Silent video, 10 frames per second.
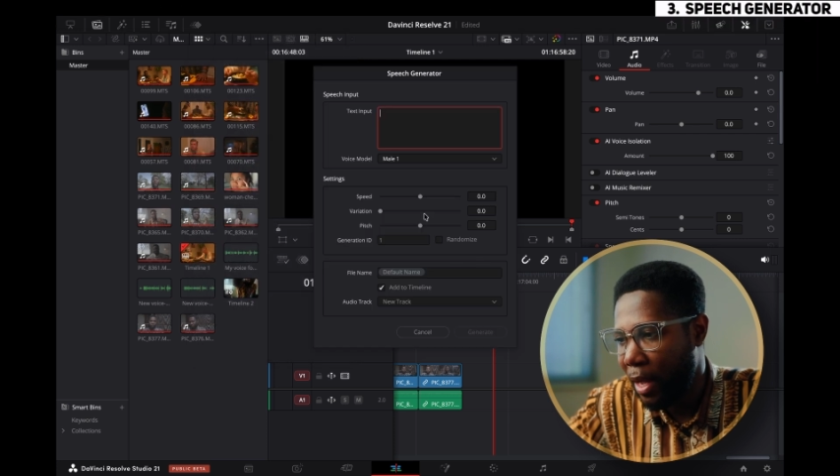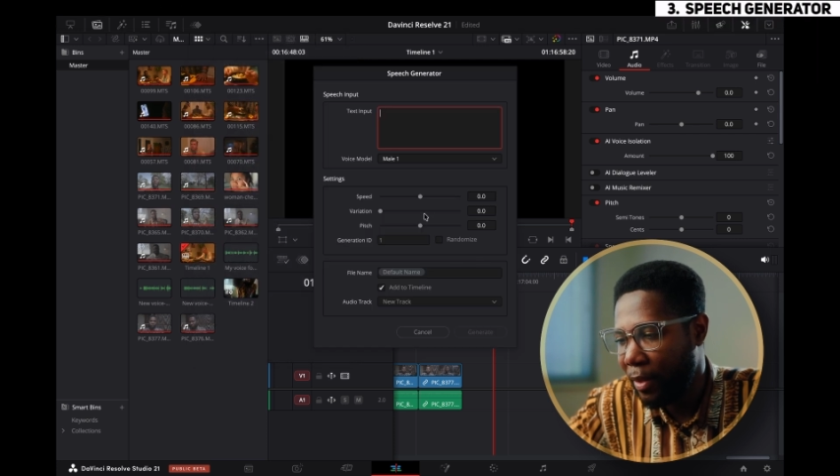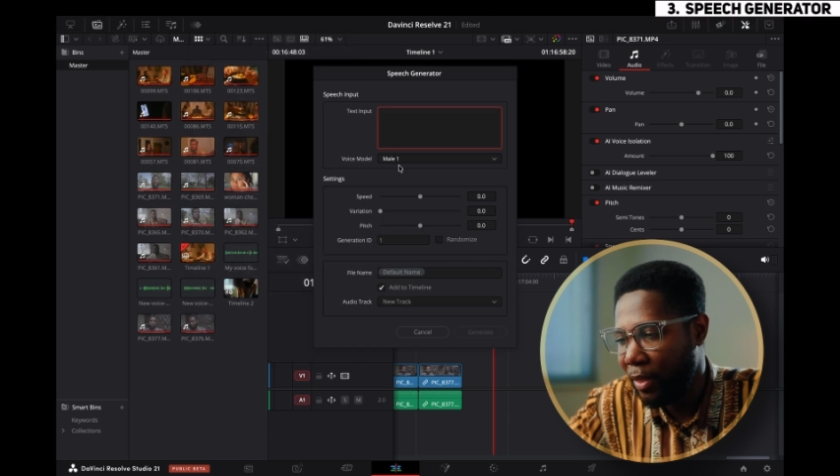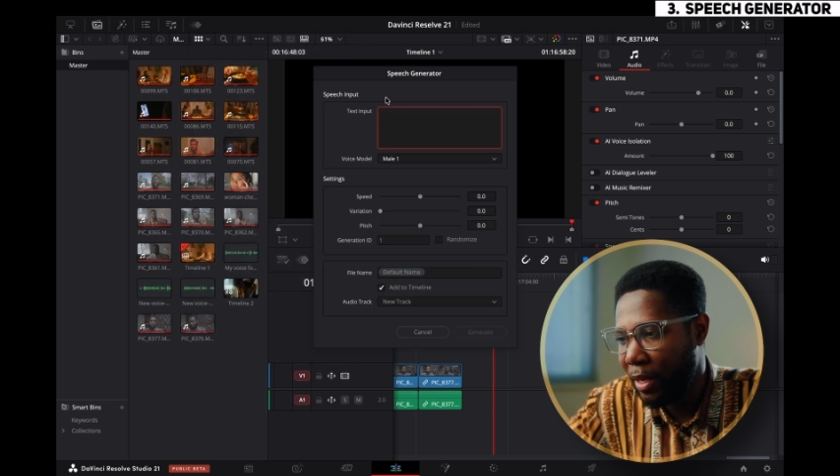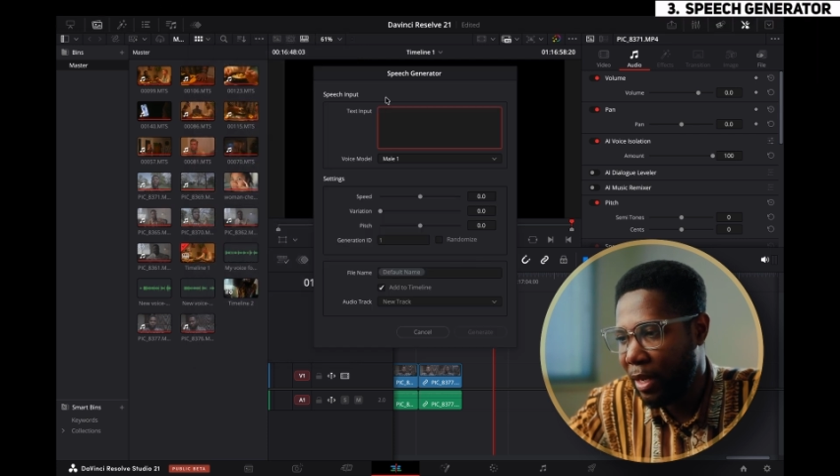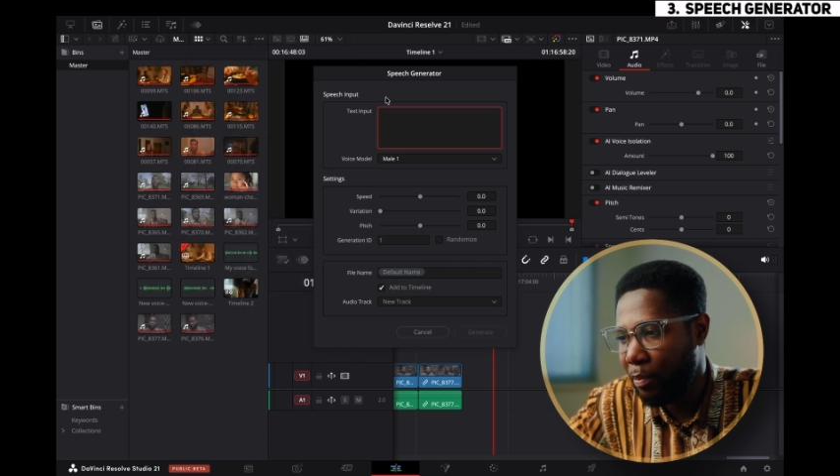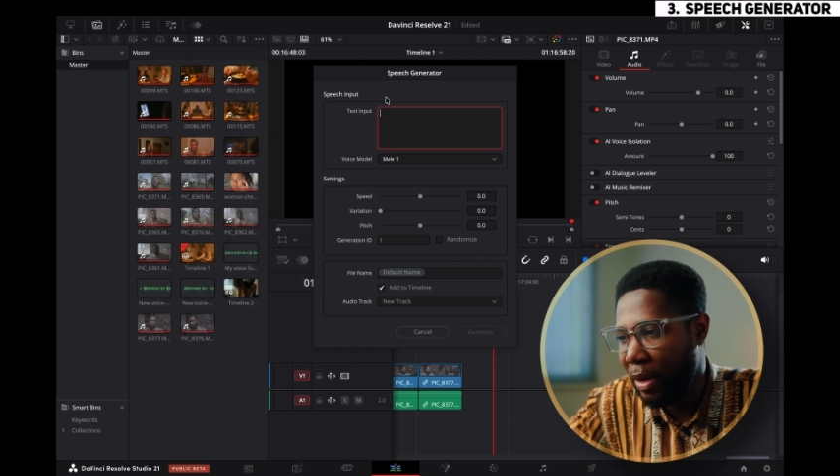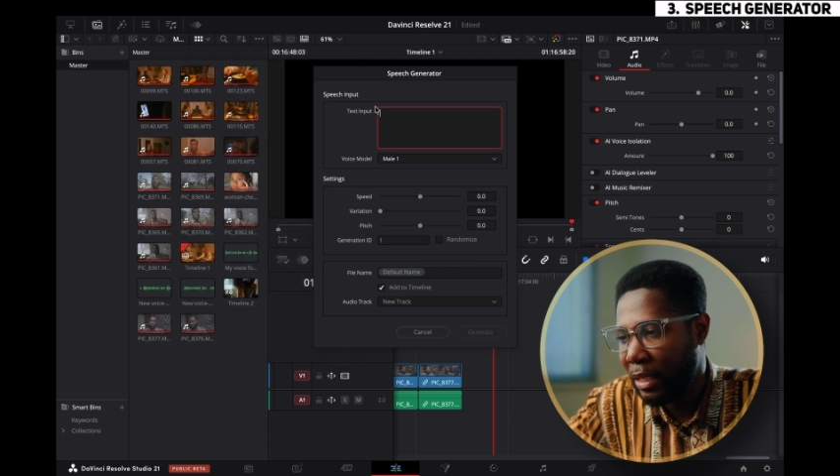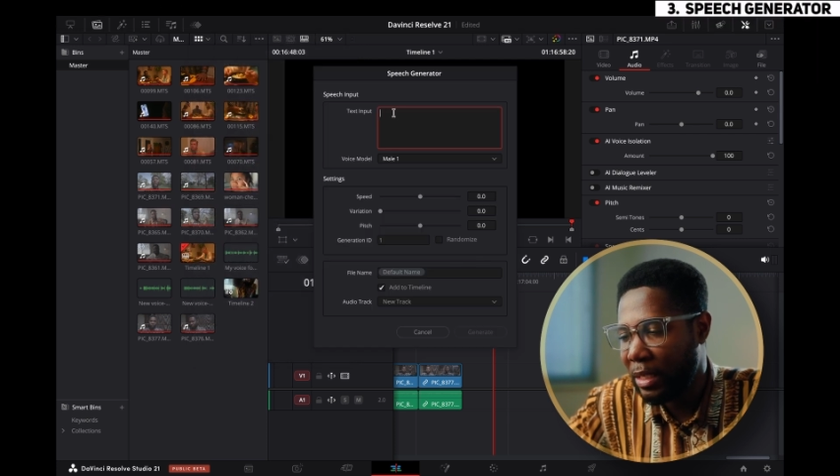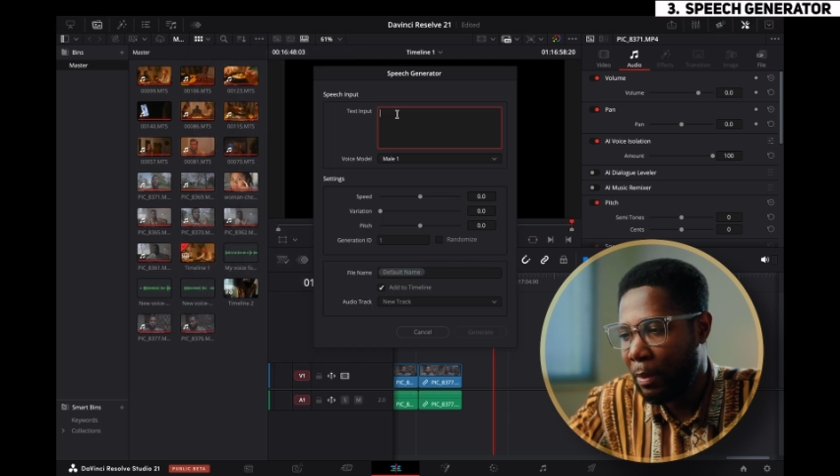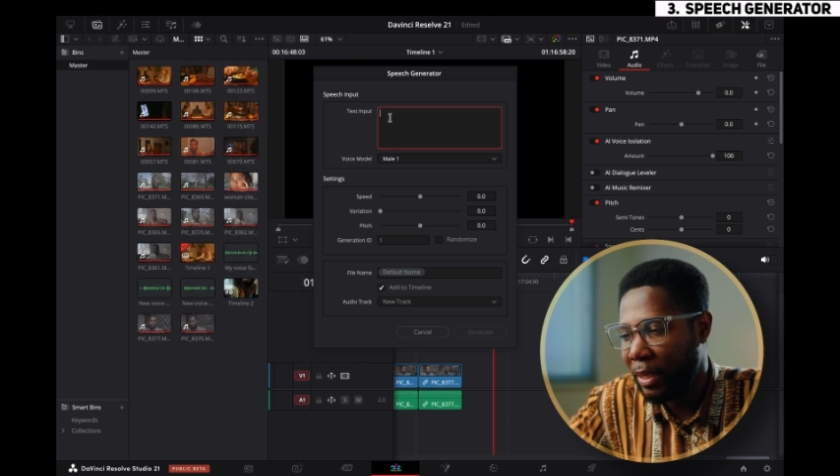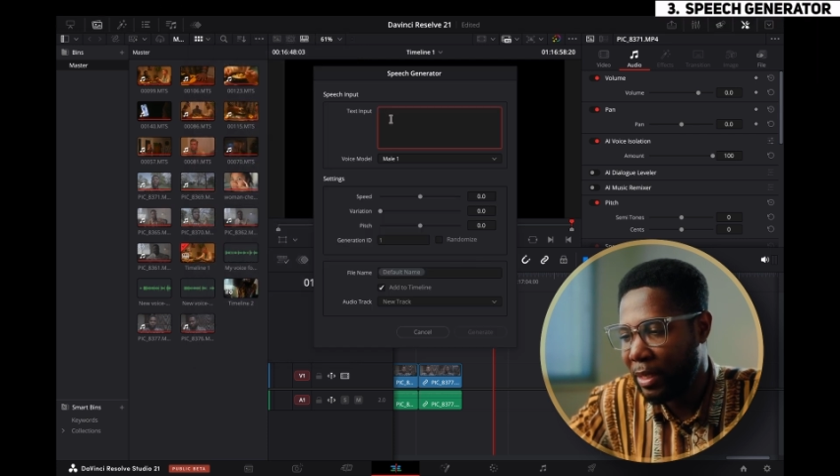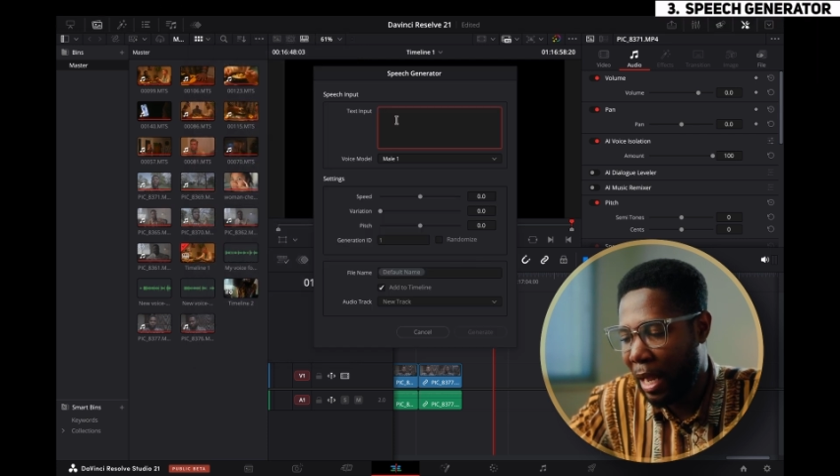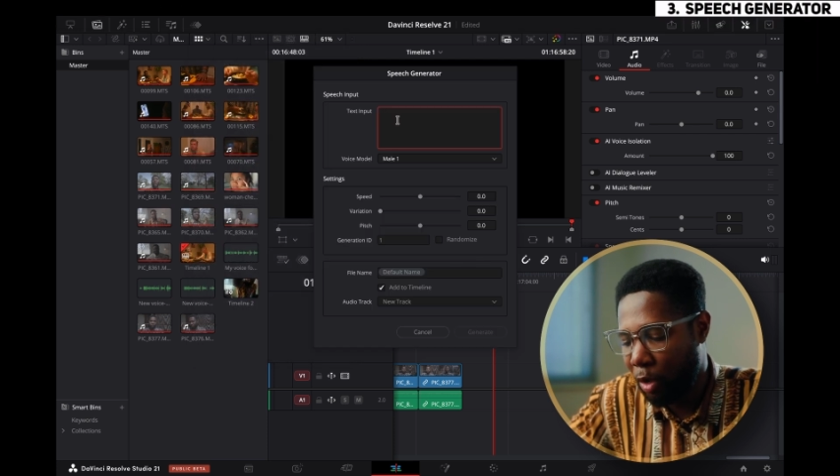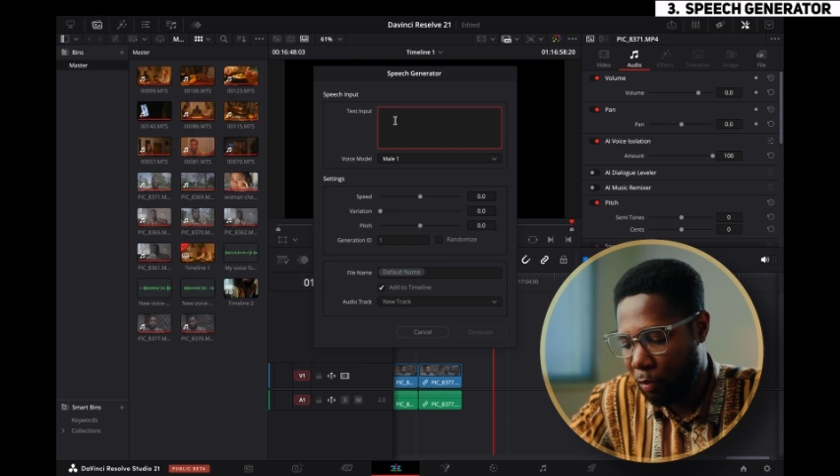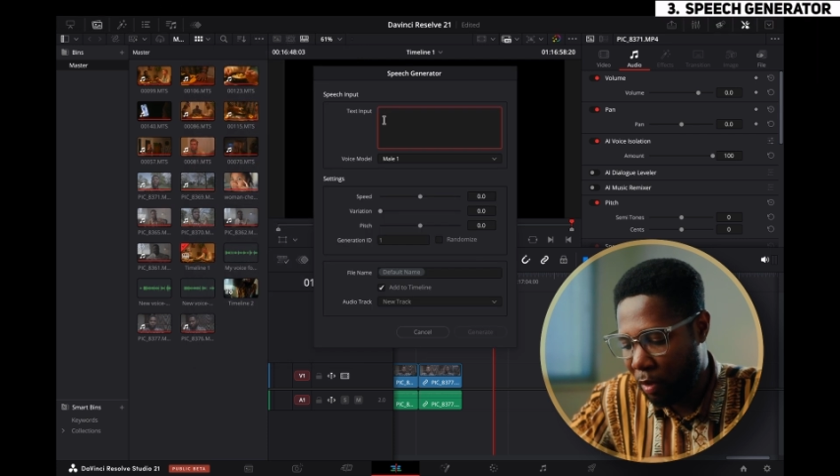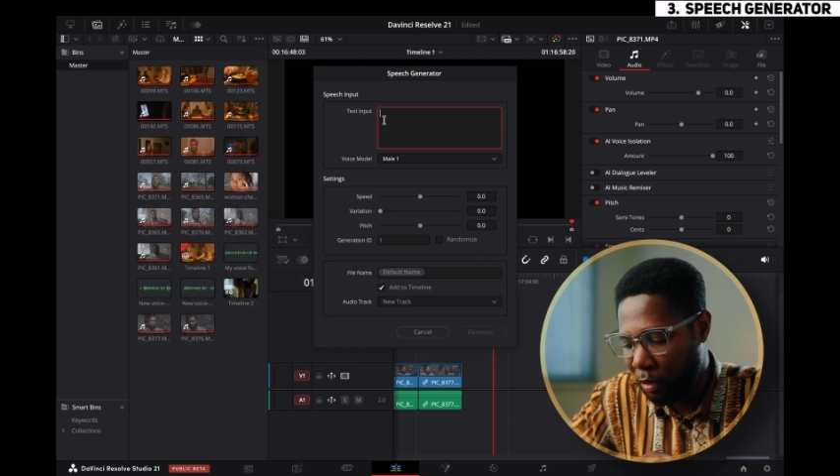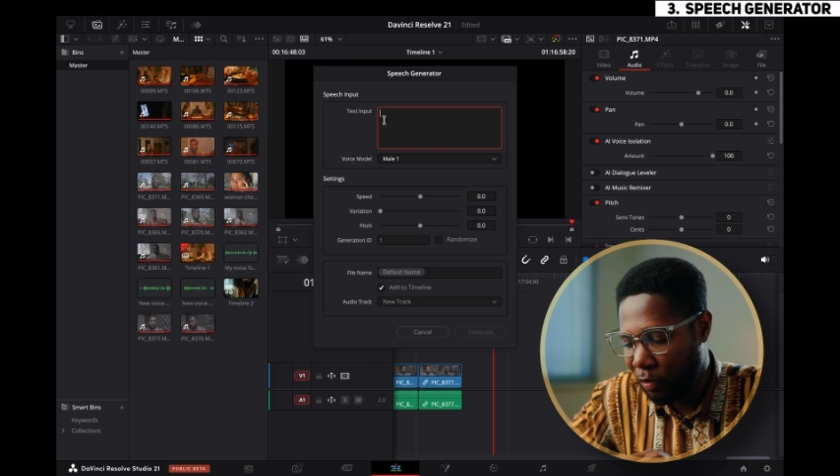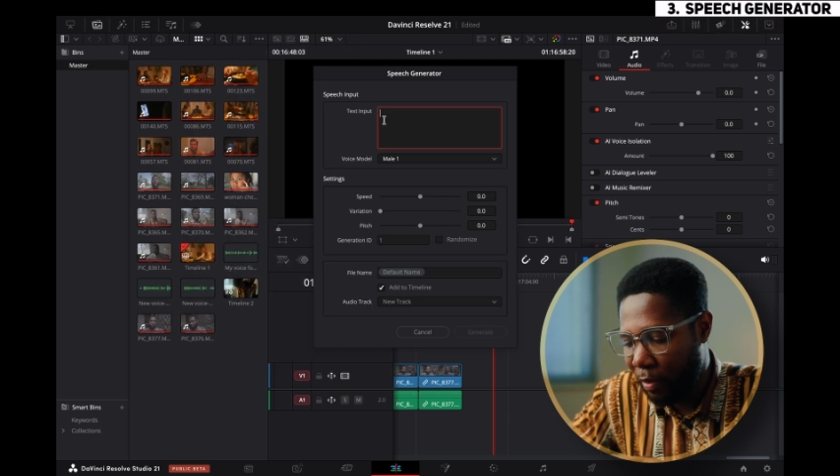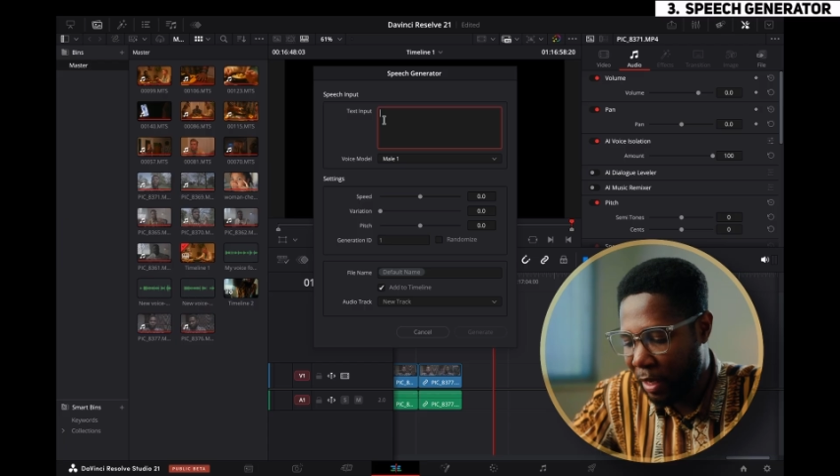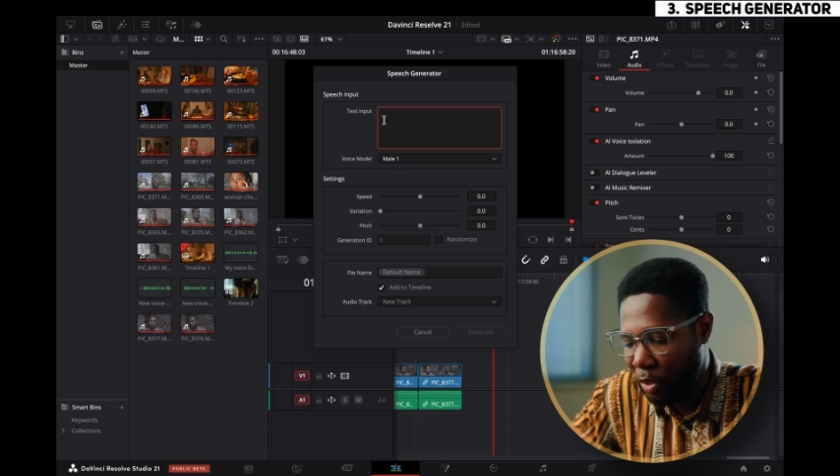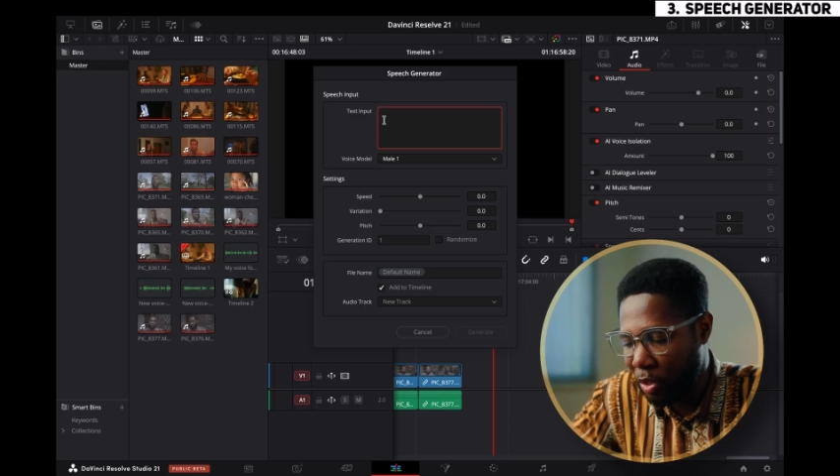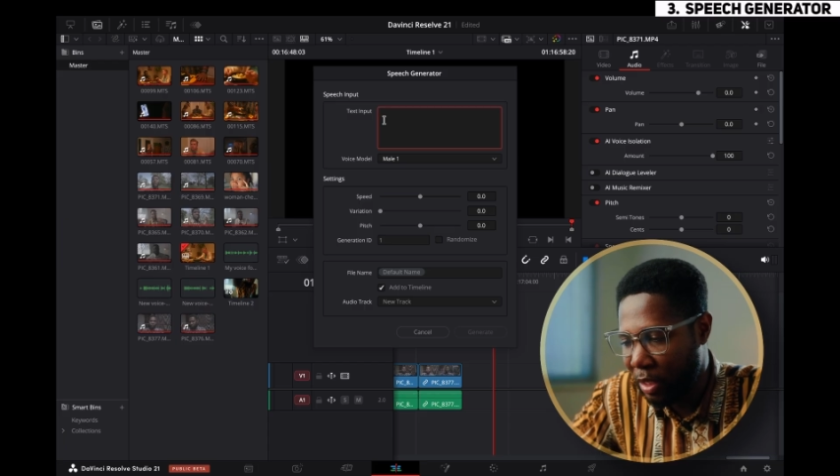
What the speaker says: And then it brings up a dialog box for us.